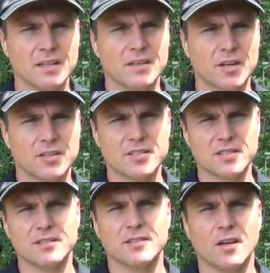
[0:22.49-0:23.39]
there's
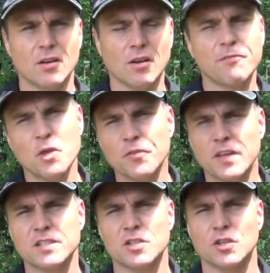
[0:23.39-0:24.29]
a few
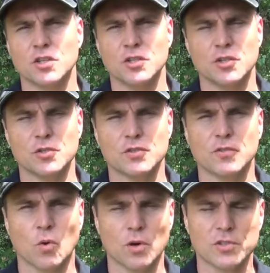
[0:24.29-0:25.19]
things you can use, of
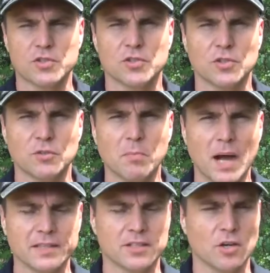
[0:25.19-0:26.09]
course, to
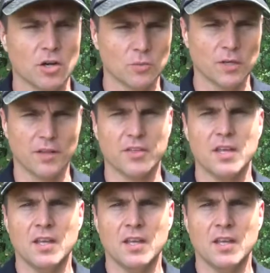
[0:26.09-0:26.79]
bind it on with.